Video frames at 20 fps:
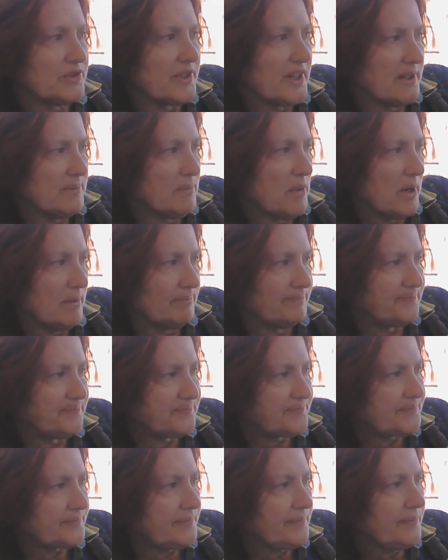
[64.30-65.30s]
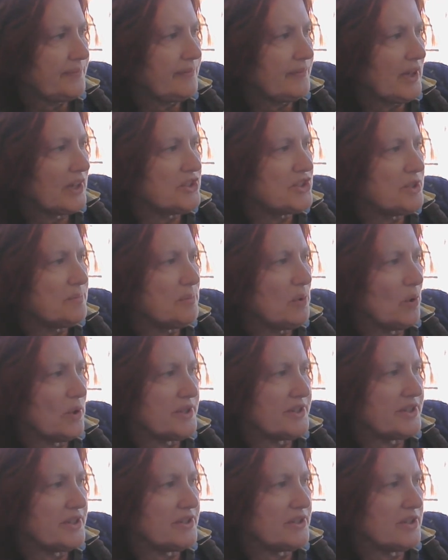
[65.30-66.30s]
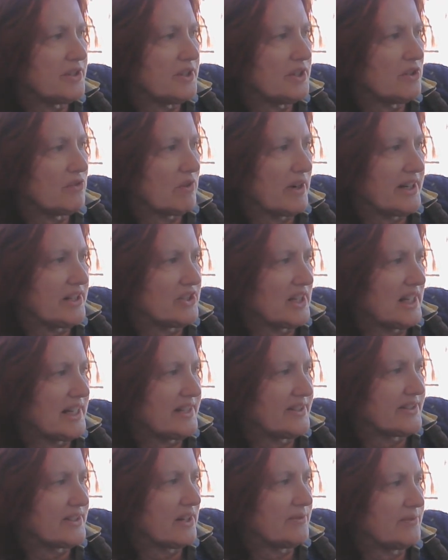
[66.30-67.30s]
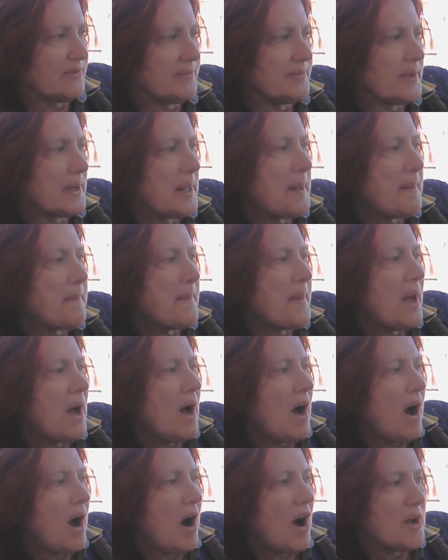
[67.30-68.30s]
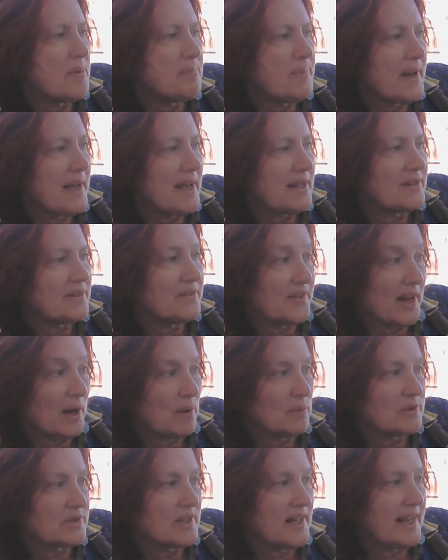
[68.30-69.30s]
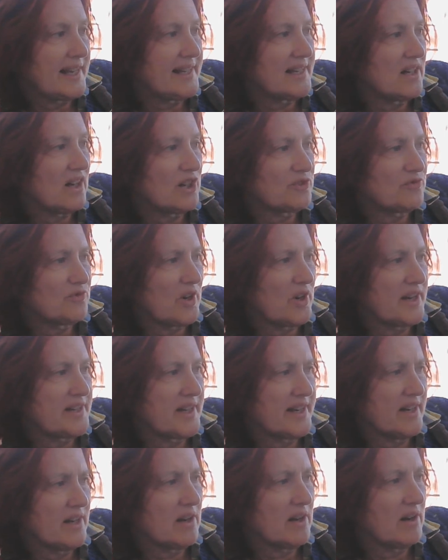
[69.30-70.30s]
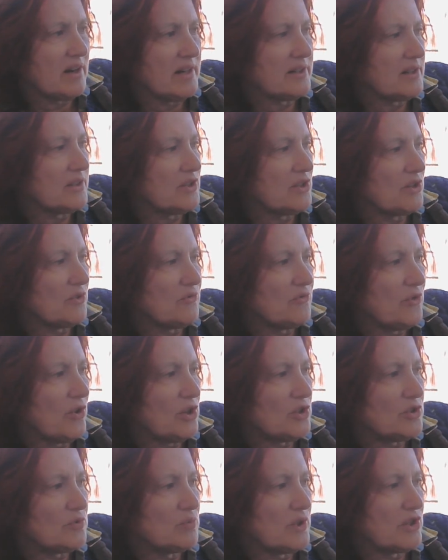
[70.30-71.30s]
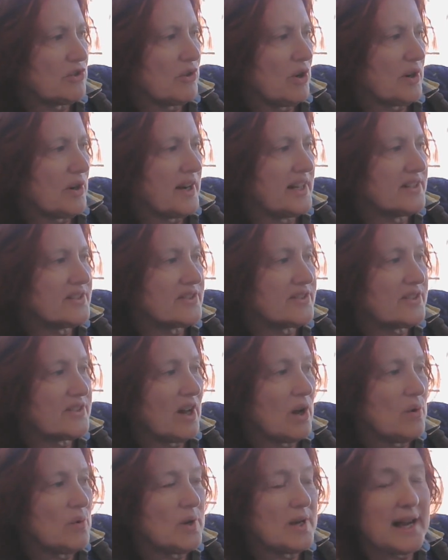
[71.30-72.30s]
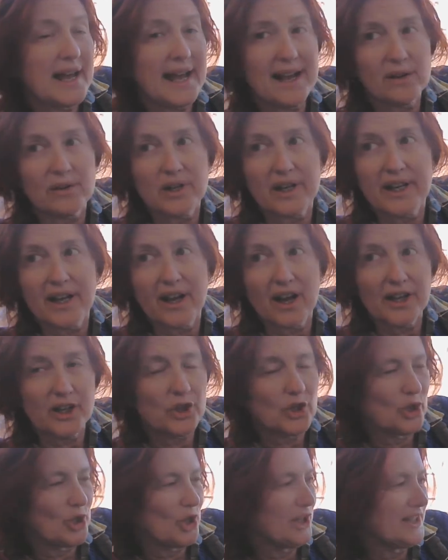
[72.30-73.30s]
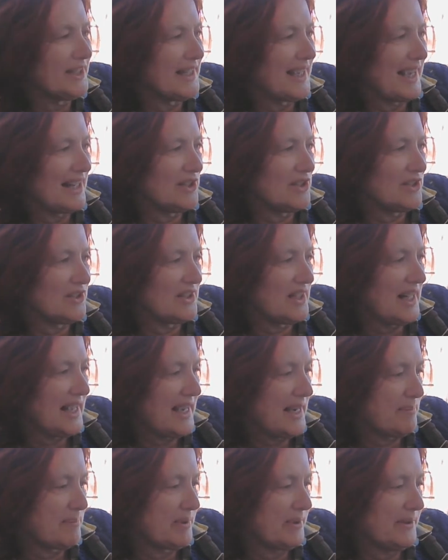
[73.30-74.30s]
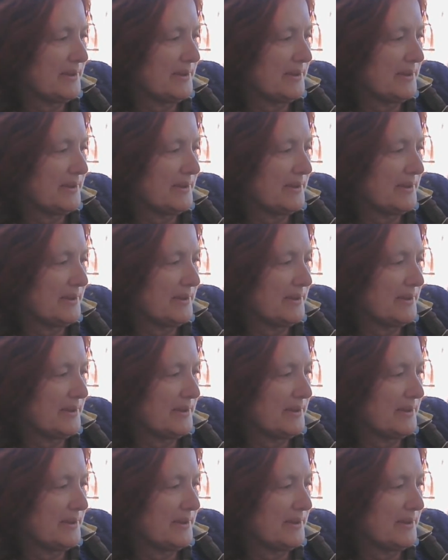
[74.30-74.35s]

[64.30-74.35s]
said Mum. And she pointed to the grey jelly stuff. I bet that was laid last Friday night. The frogs were croaking so loudly I couldn't get to sleep.